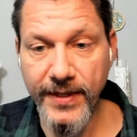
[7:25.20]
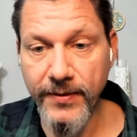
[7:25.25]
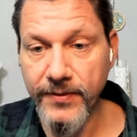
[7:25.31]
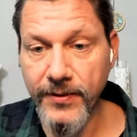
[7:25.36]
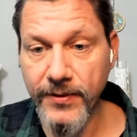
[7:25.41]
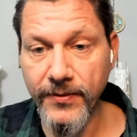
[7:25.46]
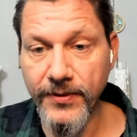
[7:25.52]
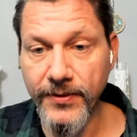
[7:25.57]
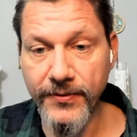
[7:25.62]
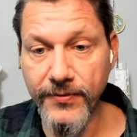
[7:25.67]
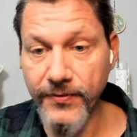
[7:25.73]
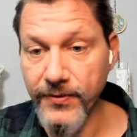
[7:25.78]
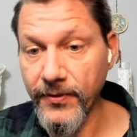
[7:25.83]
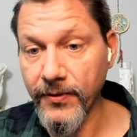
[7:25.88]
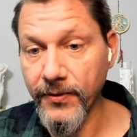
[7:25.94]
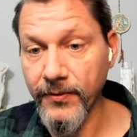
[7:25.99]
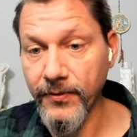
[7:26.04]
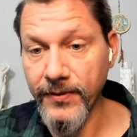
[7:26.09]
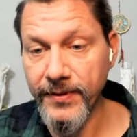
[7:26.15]
going through the
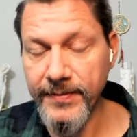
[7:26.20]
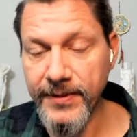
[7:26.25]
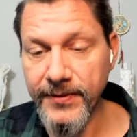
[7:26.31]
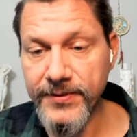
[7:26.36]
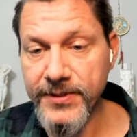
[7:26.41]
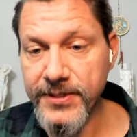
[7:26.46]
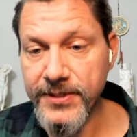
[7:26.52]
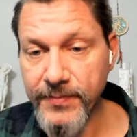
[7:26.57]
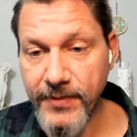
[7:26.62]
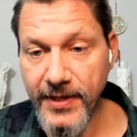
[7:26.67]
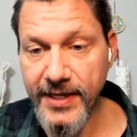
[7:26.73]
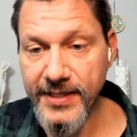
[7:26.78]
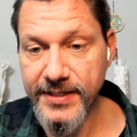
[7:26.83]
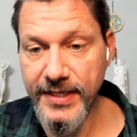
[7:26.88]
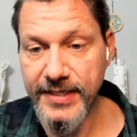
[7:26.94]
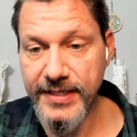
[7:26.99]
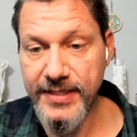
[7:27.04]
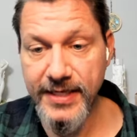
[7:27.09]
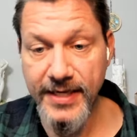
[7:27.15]
whole hypnosis
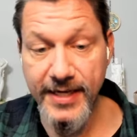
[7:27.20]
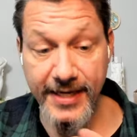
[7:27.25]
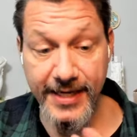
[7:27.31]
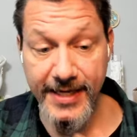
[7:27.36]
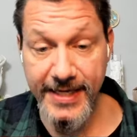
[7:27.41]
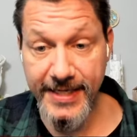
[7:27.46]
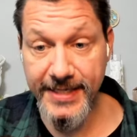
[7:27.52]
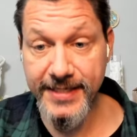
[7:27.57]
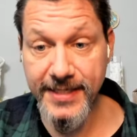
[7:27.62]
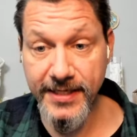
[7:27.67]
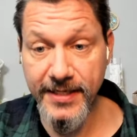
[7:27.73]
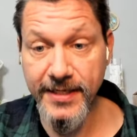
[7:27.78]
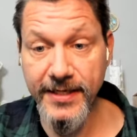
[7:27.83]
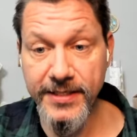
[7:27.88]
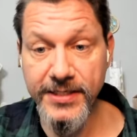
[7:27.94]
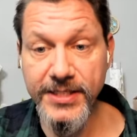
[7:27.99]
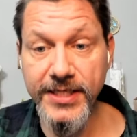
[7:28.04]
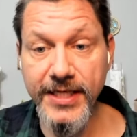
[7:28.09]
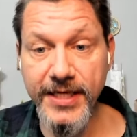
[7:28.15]
process. It's an
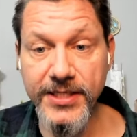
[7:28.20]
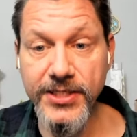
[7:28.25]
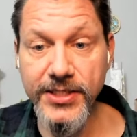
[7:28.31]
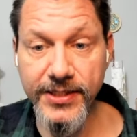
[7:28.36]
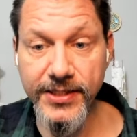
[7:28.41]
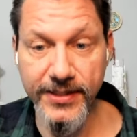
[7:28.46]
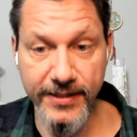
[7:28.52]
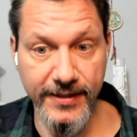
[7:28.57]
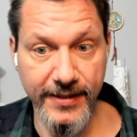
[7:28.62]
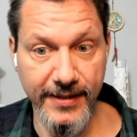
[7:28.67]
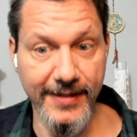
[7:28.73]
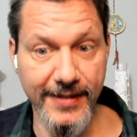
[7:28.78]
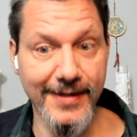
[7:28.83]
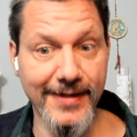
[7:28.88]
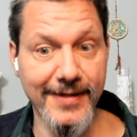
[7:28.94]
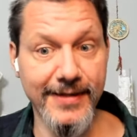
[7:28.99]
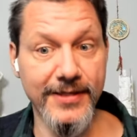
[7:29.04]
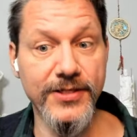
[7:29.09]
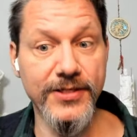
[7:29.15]
initiation
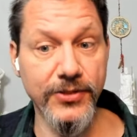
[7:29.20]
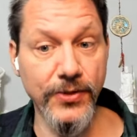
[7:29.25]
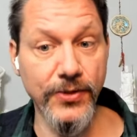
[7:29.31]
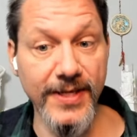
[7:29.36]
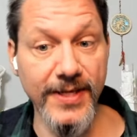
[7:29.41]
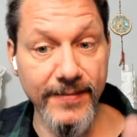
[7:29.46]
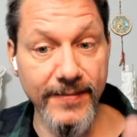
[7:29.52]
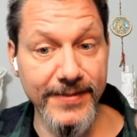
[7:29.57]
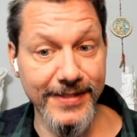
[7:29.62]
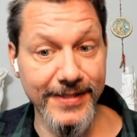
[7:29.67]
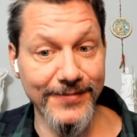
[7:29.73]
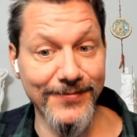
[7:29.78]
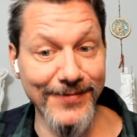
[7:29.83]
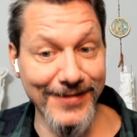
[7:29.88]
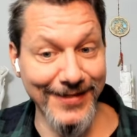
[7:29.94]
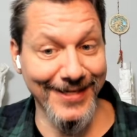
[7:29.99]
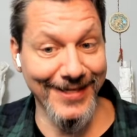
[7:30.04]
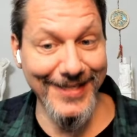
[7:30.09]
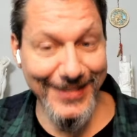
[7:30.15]
script. It
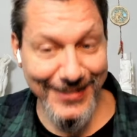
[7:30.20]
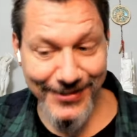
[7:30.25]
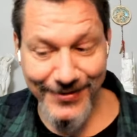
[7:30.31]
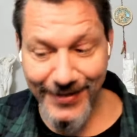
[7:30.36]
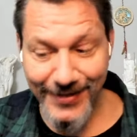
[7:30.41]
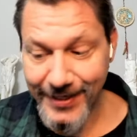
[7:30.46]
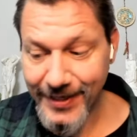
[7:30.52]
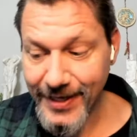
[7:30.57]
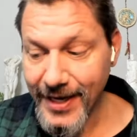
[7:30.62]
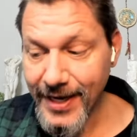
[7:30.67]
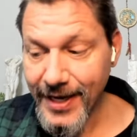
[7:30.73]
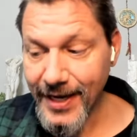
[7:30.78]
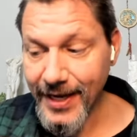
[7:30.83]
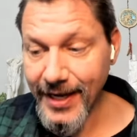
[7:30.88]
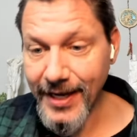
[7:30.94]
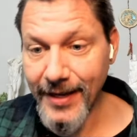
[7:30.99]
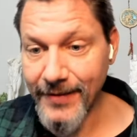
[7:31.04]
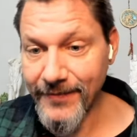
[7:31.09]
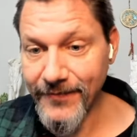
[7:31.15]
really is great
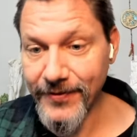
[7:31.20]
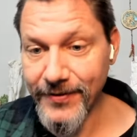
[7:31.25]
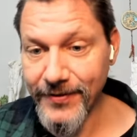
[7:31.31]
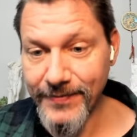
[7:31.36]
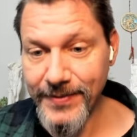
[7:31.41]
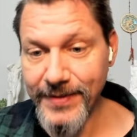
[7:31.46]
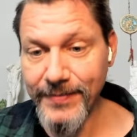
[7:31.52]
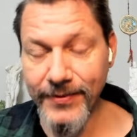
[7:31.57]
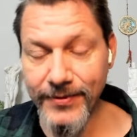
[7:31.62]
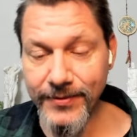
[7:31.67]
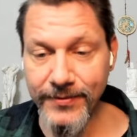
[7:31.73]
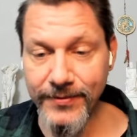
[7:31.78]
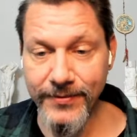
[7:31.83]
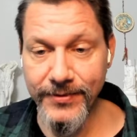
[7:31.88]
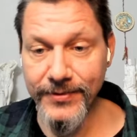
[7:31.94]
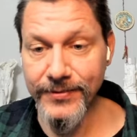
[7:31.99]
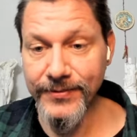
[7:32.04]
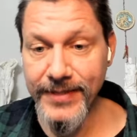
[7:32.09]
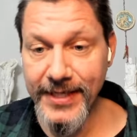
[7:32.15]
for people
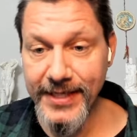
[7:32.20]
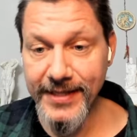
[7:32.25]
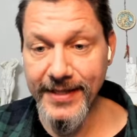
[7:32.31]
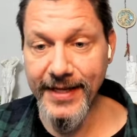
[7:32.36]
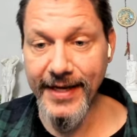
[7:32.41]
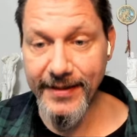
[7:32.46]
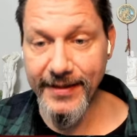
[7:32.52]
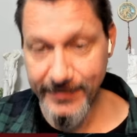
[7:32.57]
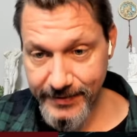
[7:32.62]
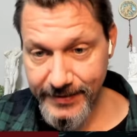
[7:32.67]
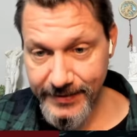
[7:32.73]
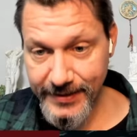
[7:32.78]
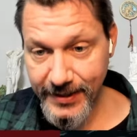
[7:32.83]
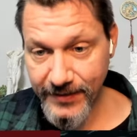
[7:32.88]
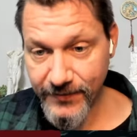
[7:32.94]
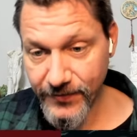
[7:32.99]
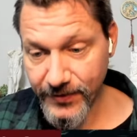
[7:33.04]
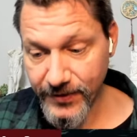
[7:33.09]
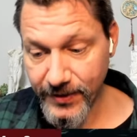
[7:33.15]
who need that
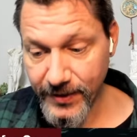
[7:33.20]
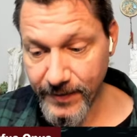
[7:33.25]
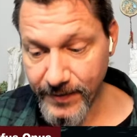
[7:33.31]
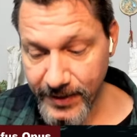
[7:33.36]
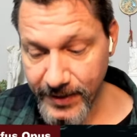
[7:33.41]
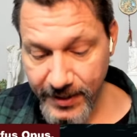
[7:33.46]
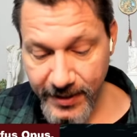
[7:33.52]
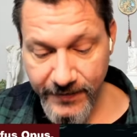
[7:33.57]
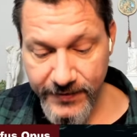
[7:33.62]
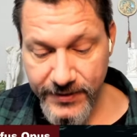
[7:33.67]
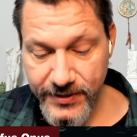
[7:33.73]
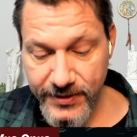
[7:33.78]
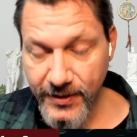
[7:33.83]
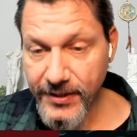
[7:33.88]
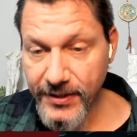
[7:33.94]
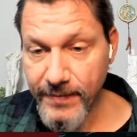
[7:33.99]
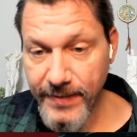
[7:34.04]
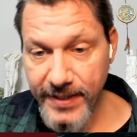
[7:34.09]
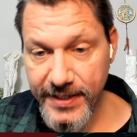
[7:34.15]
done for them. It covers
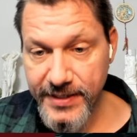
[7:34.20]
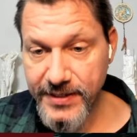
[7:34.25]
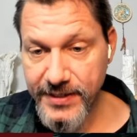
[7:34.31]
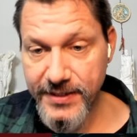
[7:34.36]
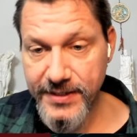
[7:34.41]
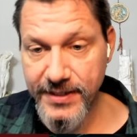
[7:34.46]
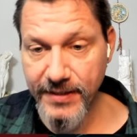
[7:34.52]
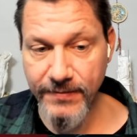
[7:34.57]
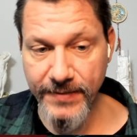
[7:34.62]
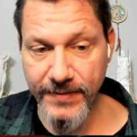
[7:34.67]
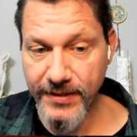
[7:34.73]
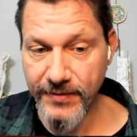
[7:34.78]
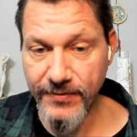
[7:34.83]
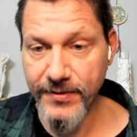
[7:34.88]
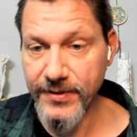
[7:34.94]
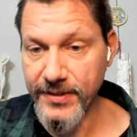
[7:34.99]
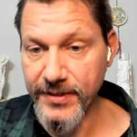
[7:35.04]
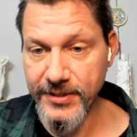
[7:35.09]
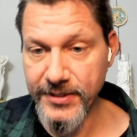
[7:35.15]
all your bases. I'll read
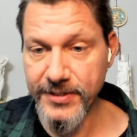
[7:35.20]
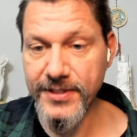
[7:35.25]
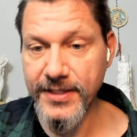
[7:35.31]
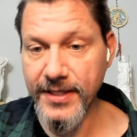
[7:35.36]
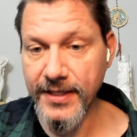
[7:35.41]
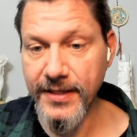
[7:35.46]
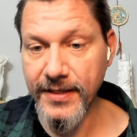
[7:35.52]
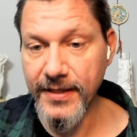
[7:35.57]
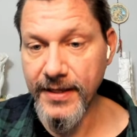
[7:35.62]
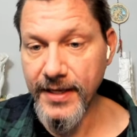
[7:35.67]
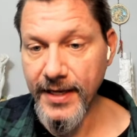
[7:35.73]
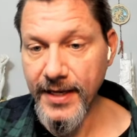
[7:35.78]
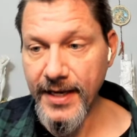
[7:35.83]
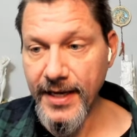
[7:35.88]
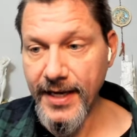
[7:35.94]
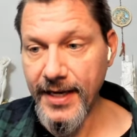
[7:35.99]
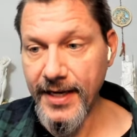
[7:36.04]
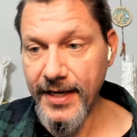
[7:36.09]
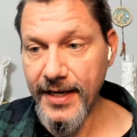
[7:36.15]
through it in just a second.
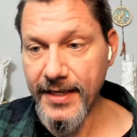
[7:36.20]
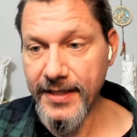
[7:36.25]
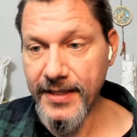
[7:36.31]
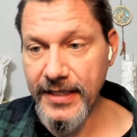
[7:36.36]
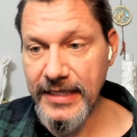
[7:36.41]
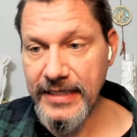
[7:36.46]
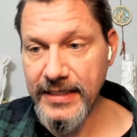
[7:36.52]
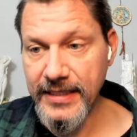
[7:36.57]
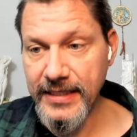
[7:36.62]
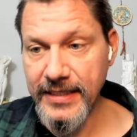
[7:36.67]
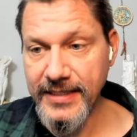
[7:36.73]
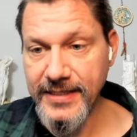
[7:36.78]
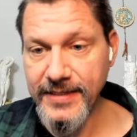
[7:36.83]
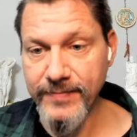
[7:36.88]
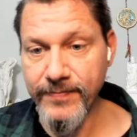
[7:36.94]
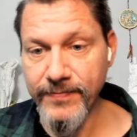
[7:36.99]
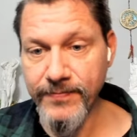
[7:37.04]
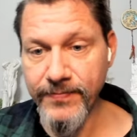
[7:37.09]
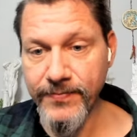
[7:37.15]
And it
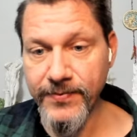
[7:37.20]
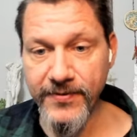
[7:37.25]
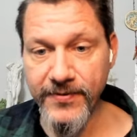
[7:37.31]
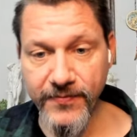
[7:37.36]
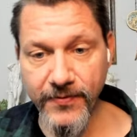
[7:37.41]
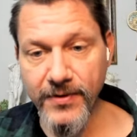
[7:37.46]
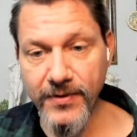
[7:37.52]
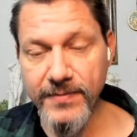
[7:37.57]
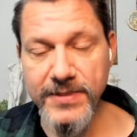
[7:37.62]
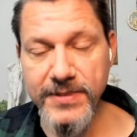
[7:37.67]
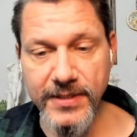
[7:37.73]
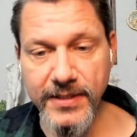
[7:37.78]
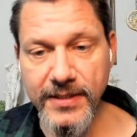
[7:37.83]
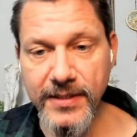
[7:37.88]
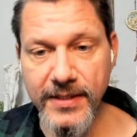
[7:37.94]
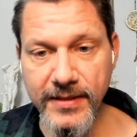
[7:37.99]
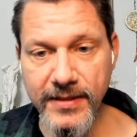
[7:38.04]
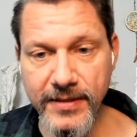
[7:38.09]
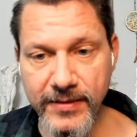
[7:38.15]
performs,
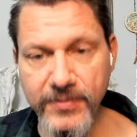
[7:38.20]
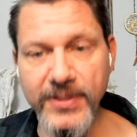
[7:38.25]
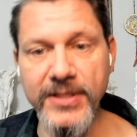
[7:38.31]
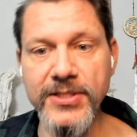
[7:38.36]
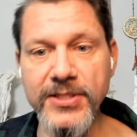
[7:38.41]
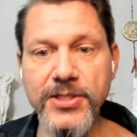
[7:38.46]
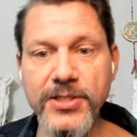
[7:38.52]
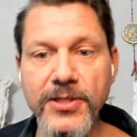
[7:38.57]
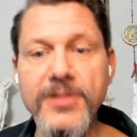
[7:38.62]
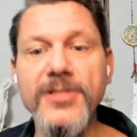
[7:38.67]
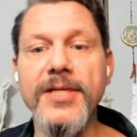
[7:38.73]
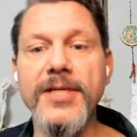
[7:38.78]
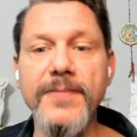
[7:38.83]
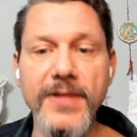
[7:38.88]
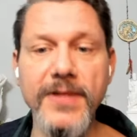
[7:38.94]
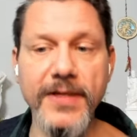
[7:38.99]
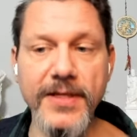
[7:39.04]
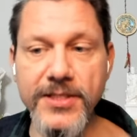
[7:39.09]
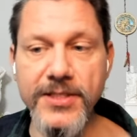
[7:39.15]
it stirs up
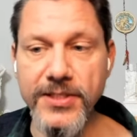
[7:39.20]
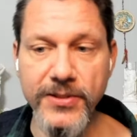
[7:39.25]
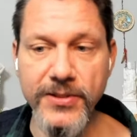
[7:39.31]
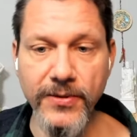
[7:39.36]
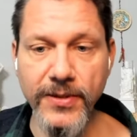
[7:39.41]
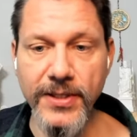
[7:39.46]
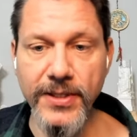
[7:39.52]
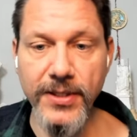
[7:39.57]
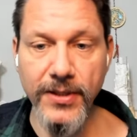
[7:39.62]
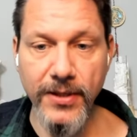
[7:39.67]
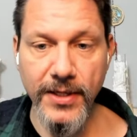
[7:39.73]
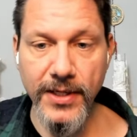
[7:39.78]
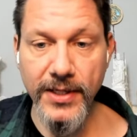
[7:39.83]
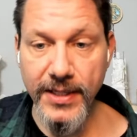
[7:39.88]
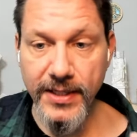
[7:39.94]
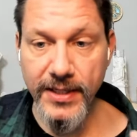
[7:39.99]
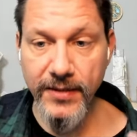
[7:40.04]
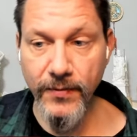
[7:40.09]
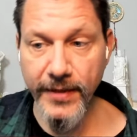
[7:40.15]
the initiatory
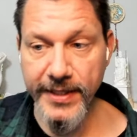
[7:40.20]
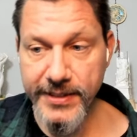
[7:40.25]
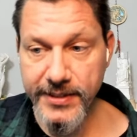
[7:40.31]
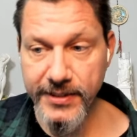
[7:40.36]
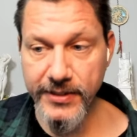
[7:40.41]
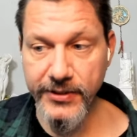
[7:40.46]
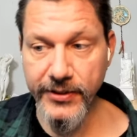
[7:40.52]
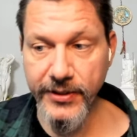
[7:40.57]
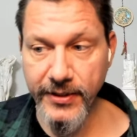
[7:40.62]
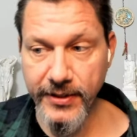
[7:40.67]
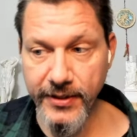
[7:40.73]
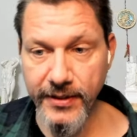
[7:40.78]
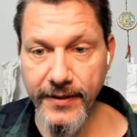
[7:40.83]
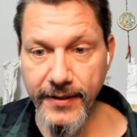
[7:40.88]
current in ways that are